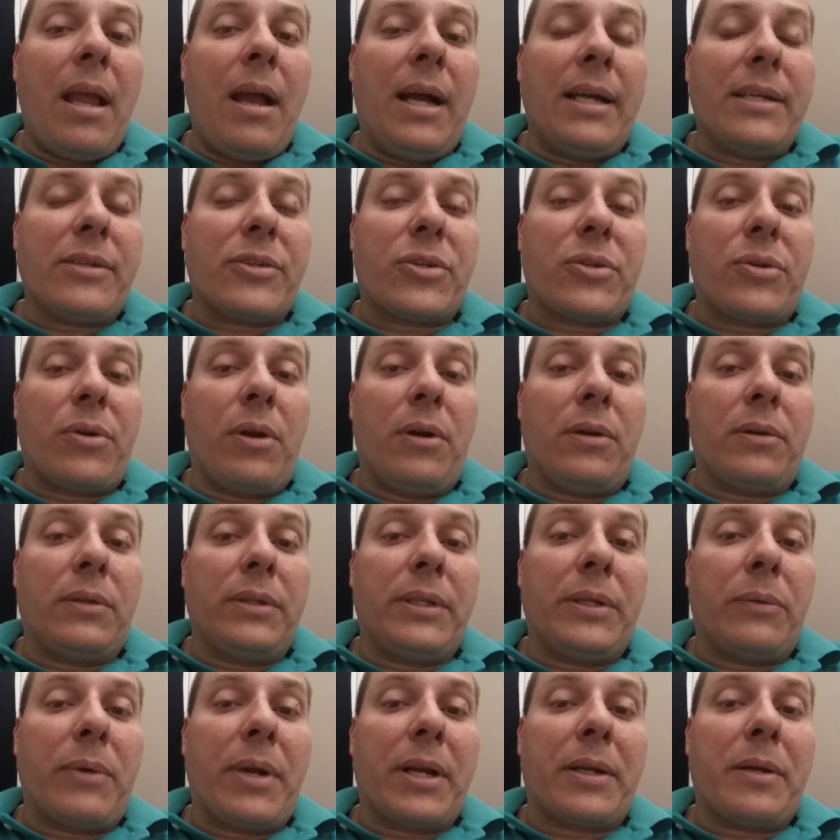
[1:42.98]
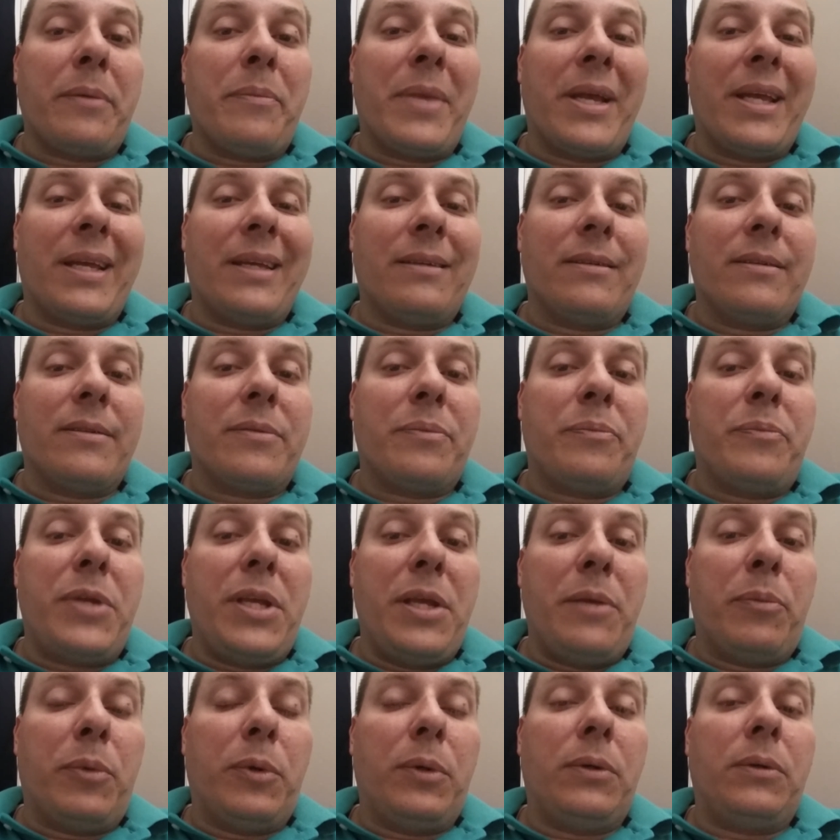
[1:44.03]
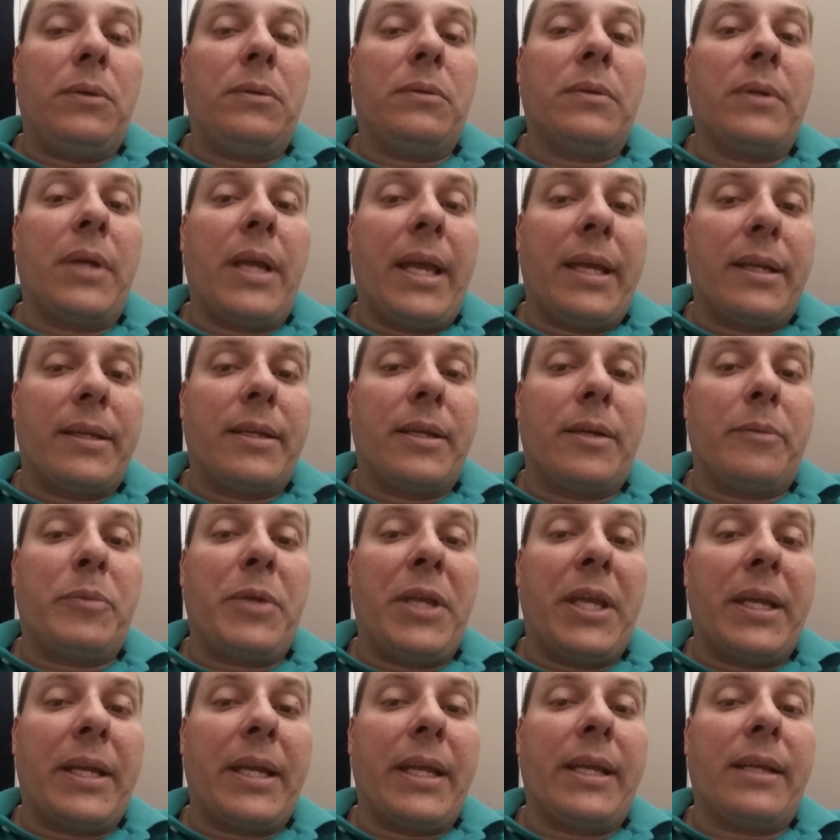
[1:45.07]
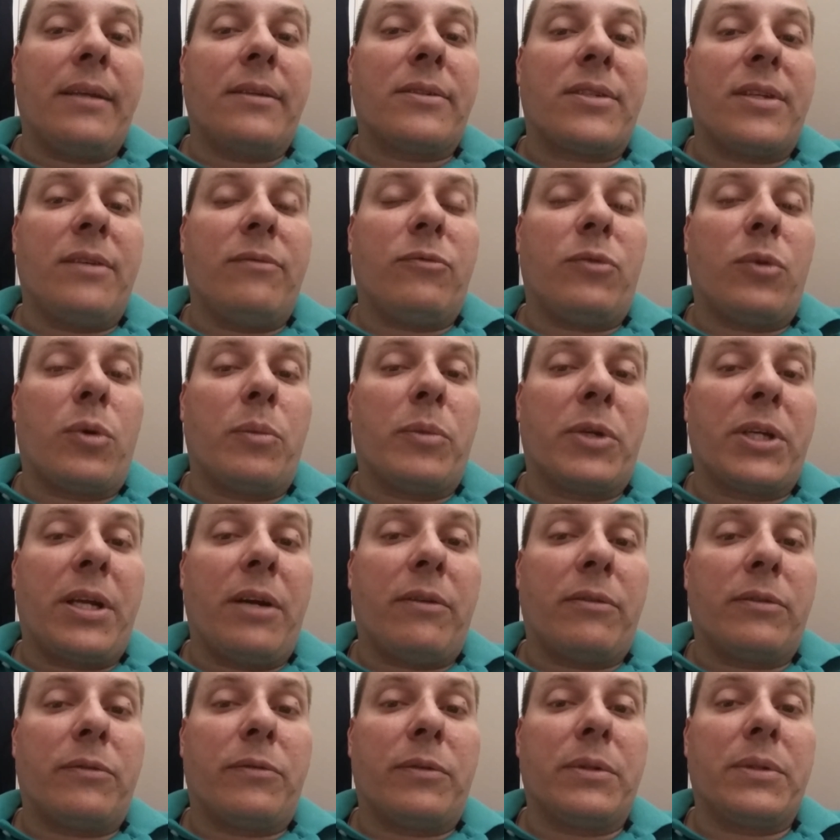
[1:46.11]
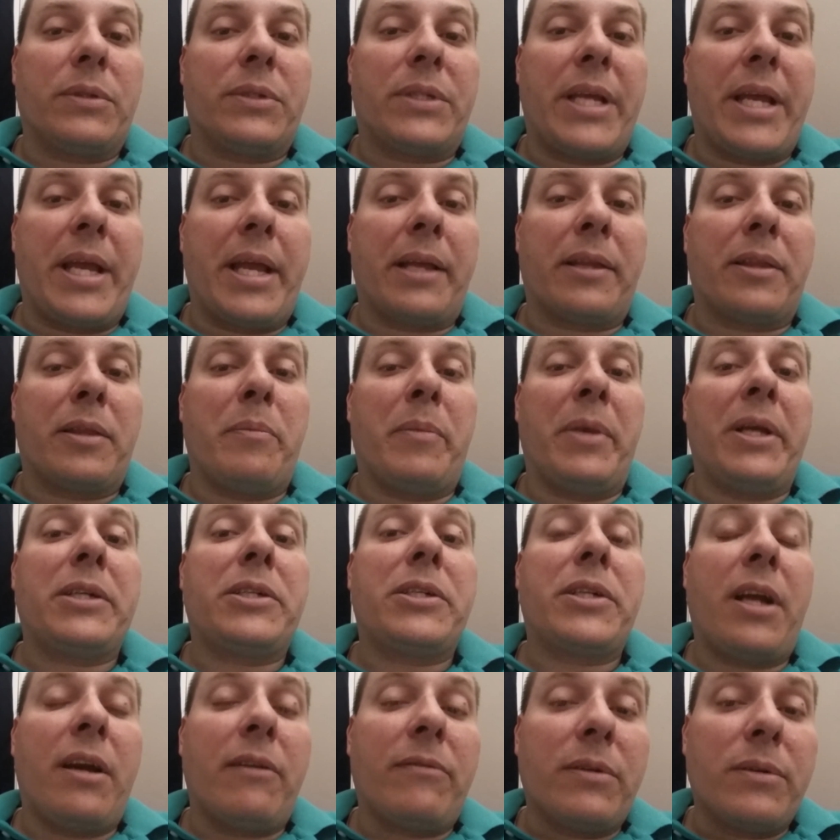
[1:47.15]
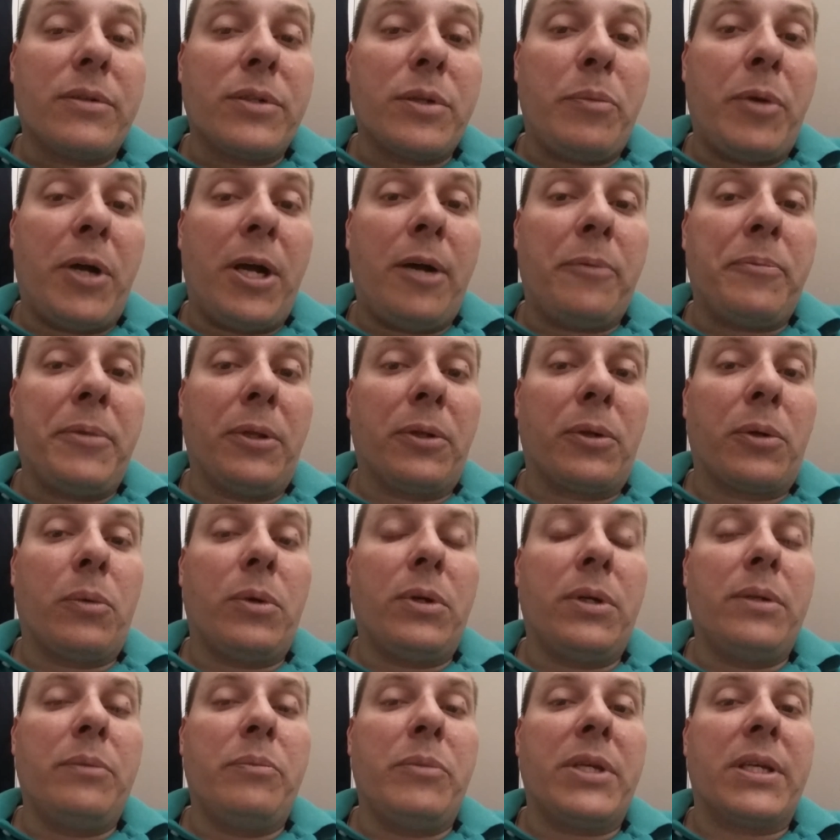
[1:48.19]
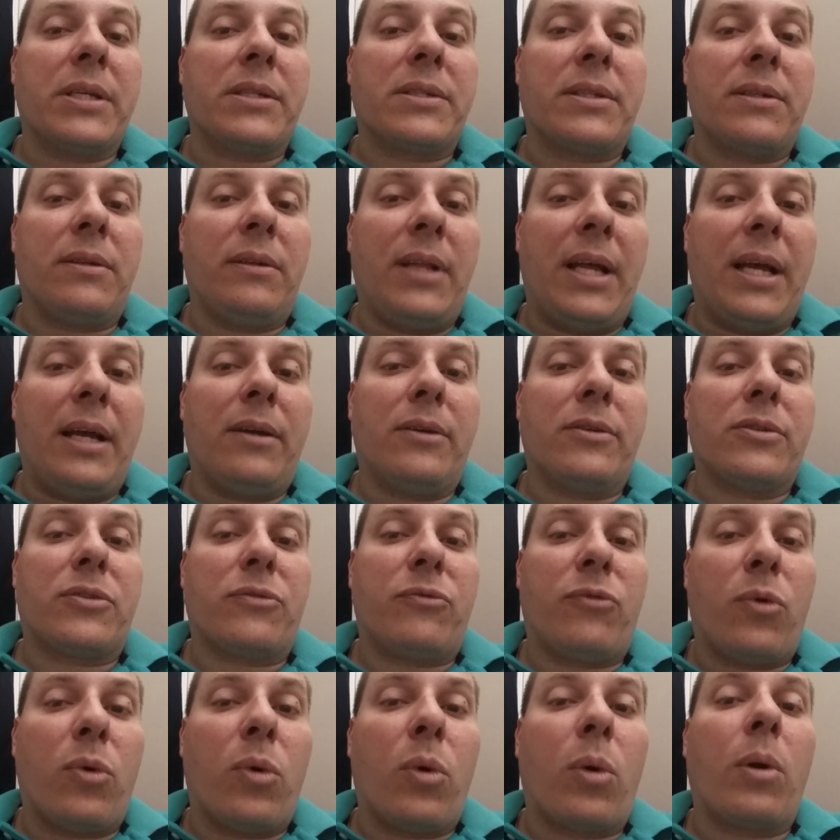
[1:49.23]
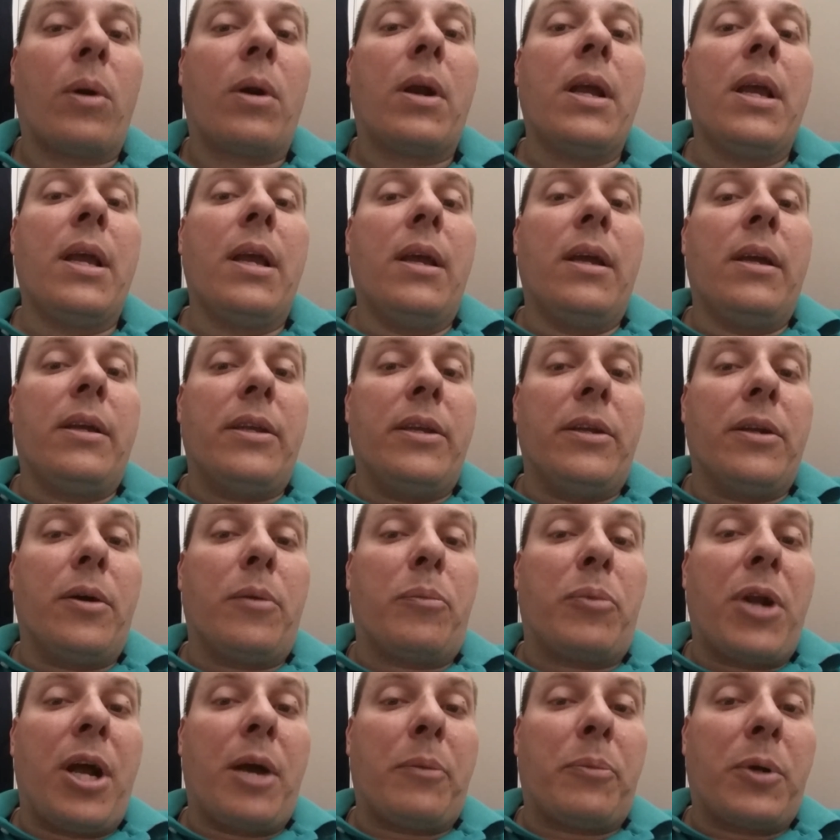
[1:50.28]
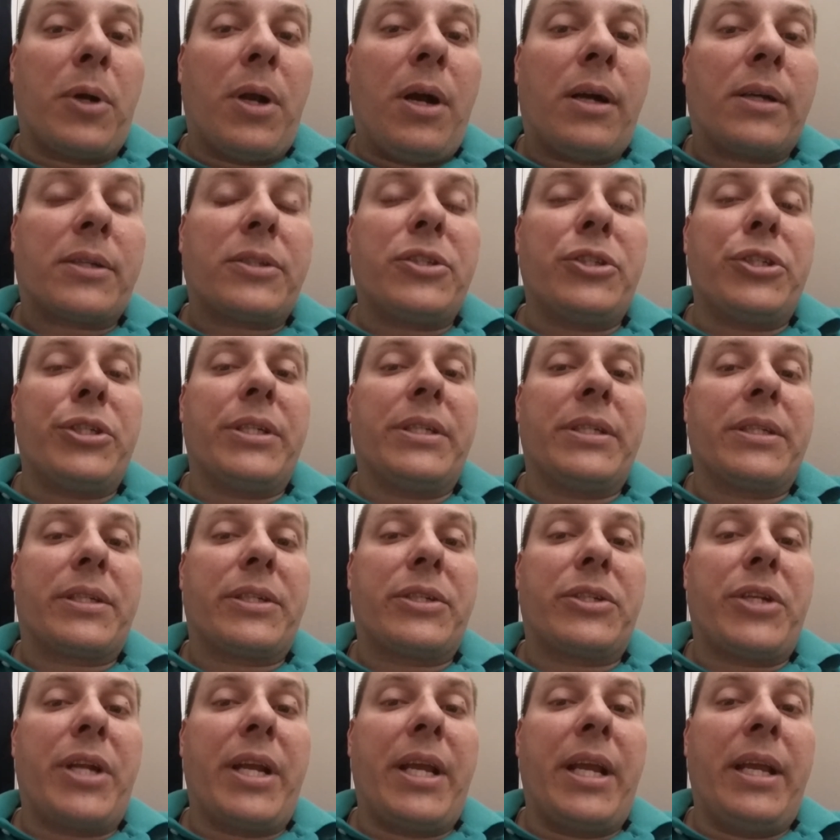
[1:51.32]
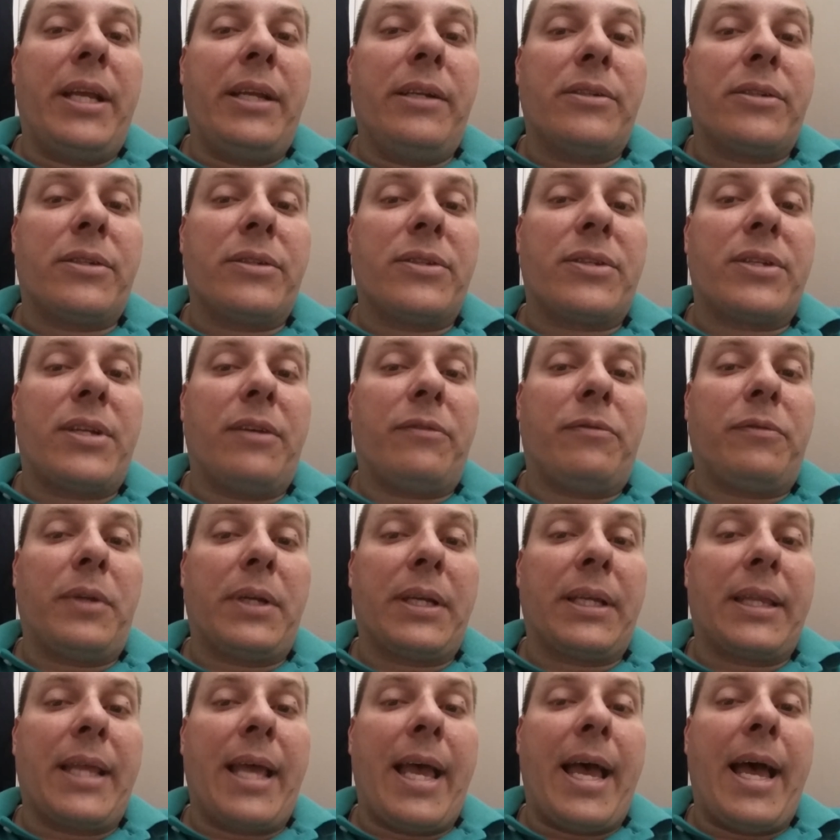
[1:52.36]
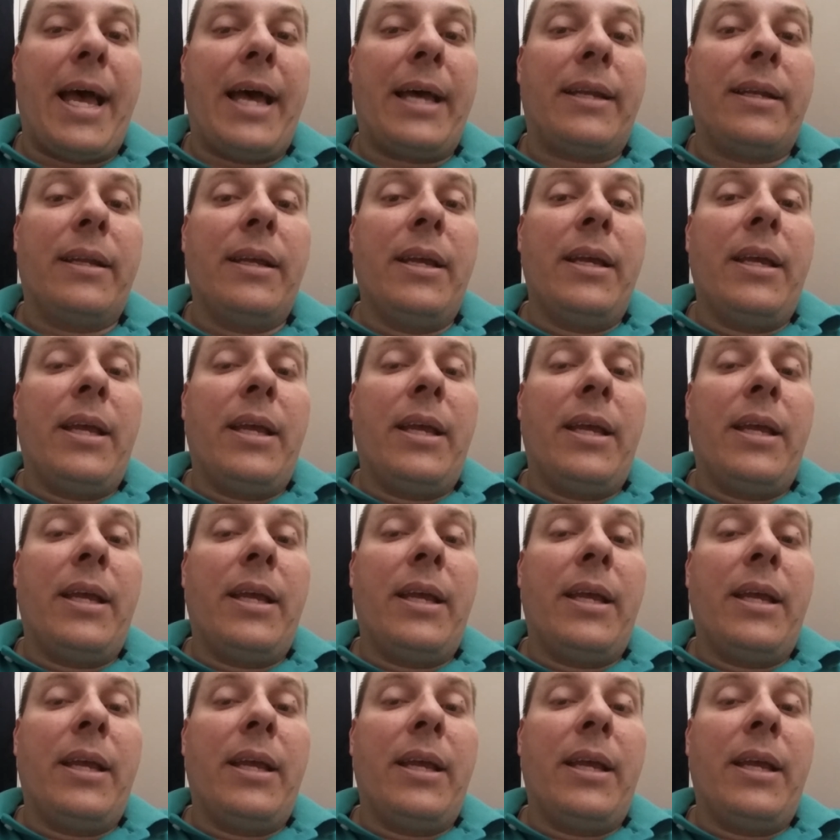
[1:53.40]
I strongly recommend people end up getting some form of cover for the tank. The mesh cover is a popular one because it allows for, proper oxygen exchange and stuff like that.